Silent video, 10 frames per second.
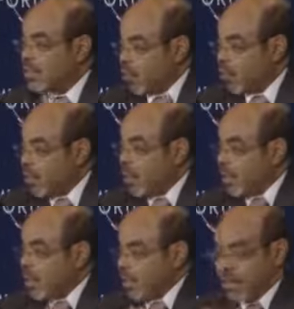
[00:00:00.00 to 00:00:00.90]
For me,
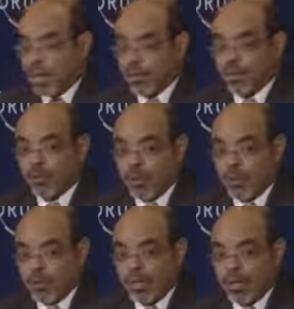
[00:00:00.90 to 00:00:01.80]
it doesn't appear to be
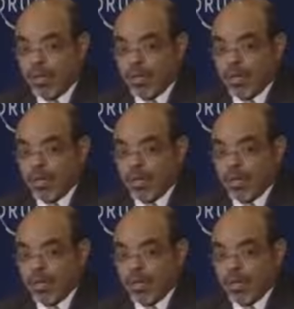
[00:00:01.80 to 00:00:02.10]
logical.